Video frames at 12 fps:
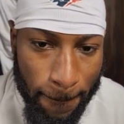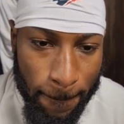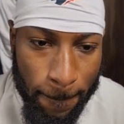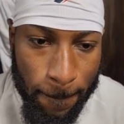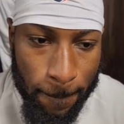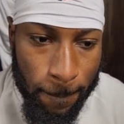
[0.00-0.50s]

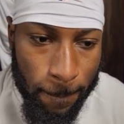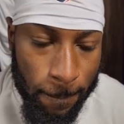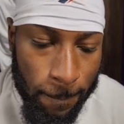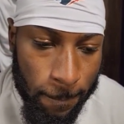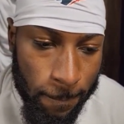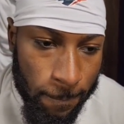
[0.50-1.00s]
Boyd,
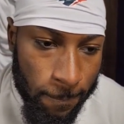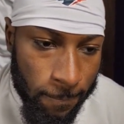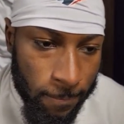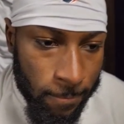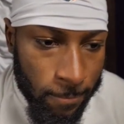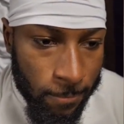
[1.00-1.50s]
clearly
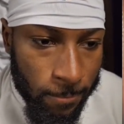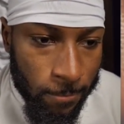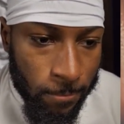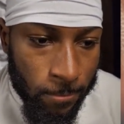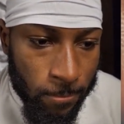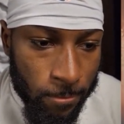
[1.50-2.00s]
upset
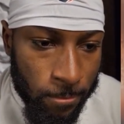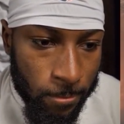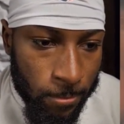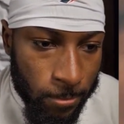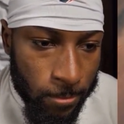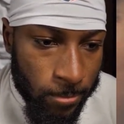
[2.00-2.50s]
with the
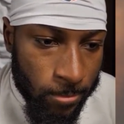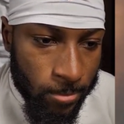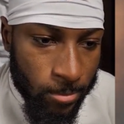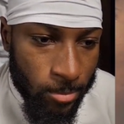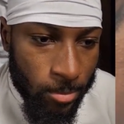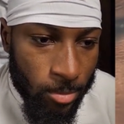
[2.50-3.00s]
situation,
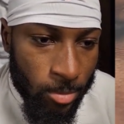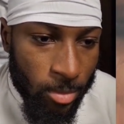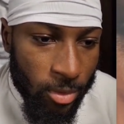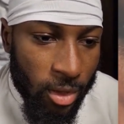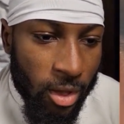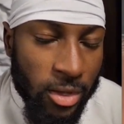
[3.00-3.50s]

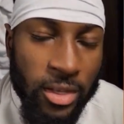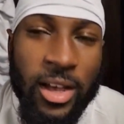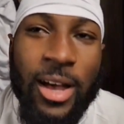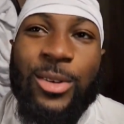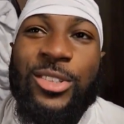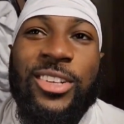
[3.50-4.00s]
headed to the
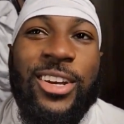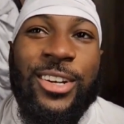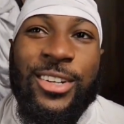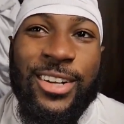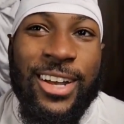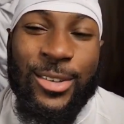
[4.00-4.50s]
sideline,
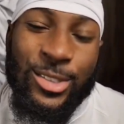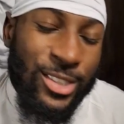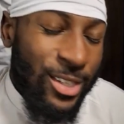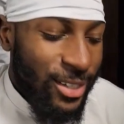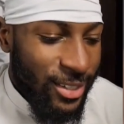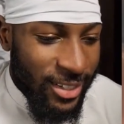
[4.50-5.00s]
but the
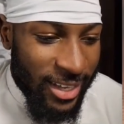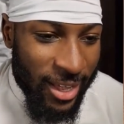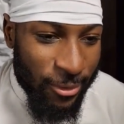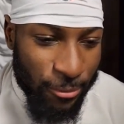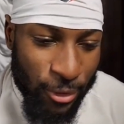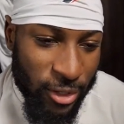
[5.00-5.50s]
drama
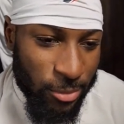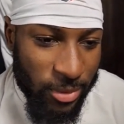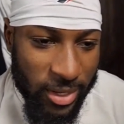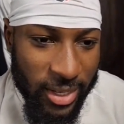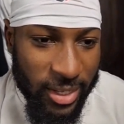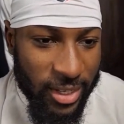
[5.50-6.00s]
didn't stop
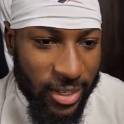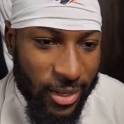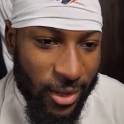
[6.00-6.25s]
there.